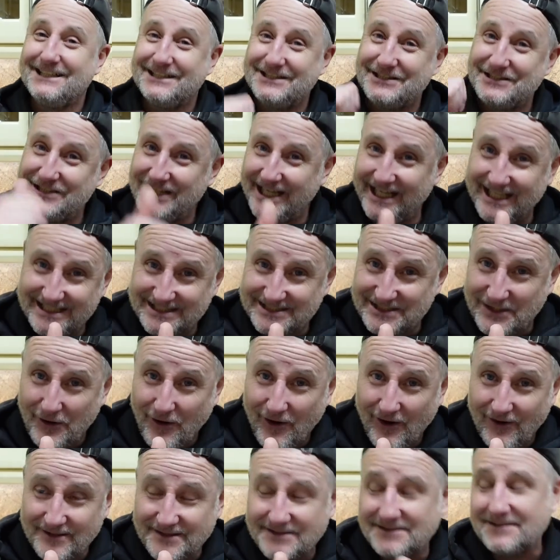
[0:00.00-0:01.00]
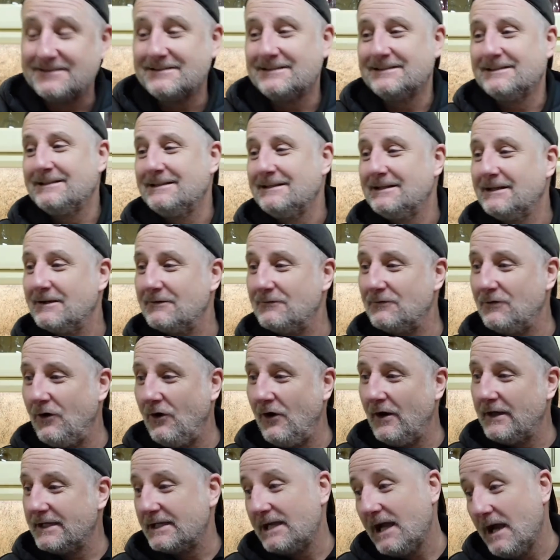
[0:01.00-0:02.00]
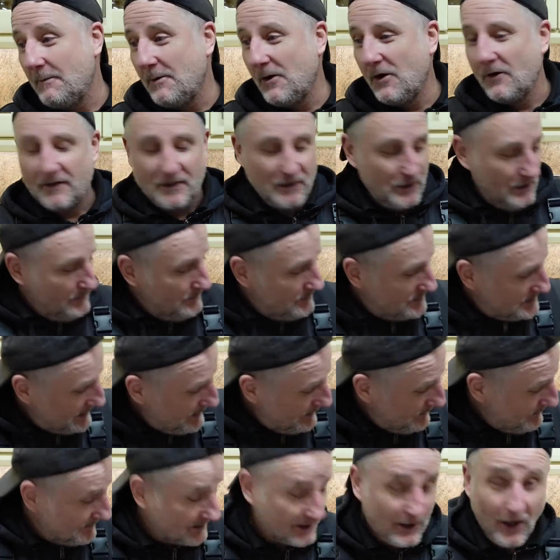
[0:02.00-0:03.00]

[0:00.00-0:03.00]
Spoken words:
Cheers, guys. Right, come on, you two.